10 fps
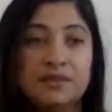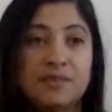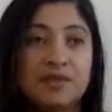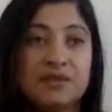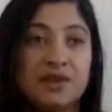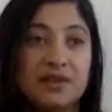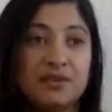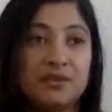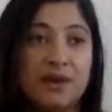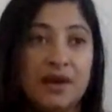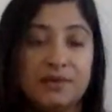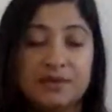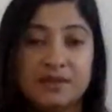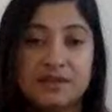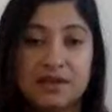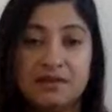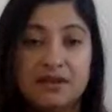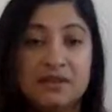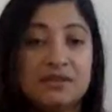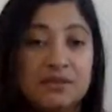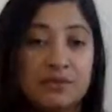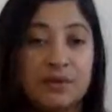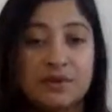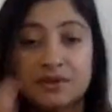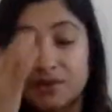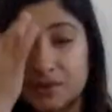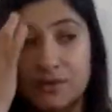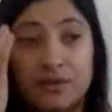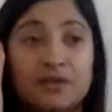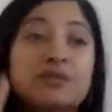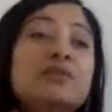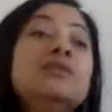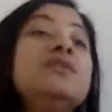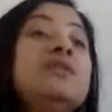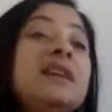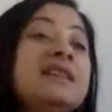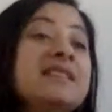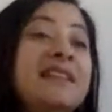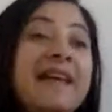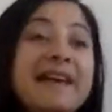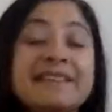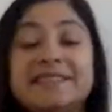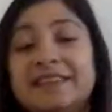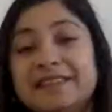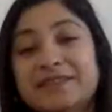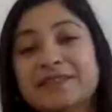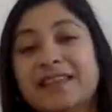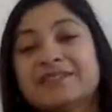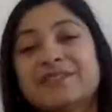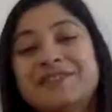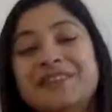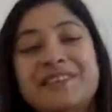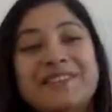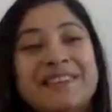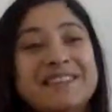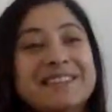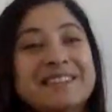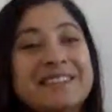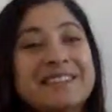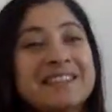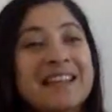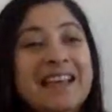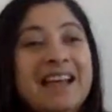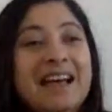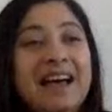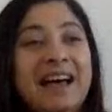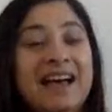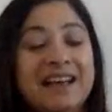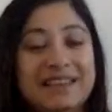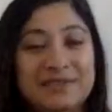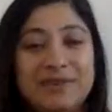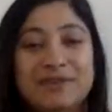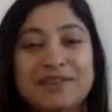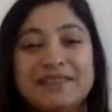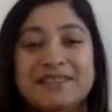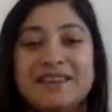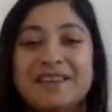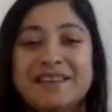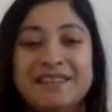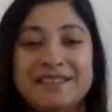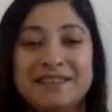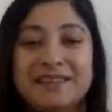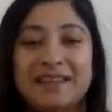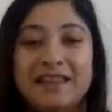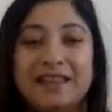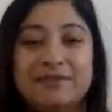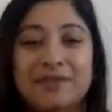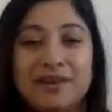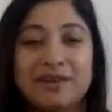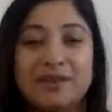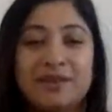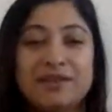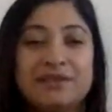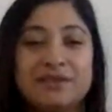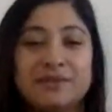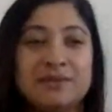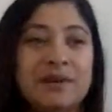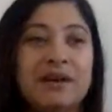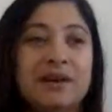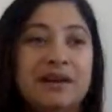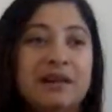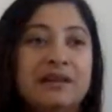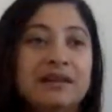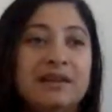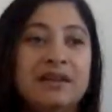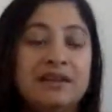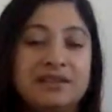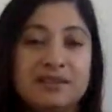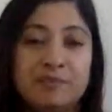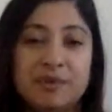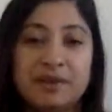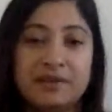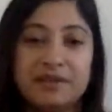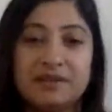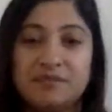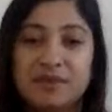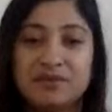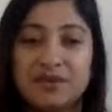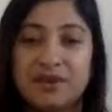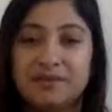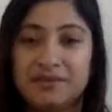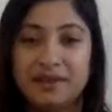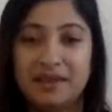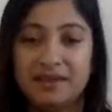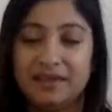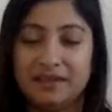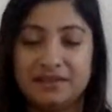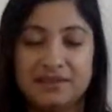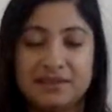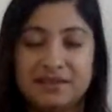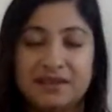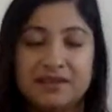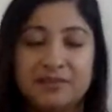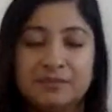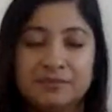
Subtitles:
this mudra throughout the series, so we're just going to, today is the last day, so that's what we're going to focus on, and we are going to just pick this mudra and then just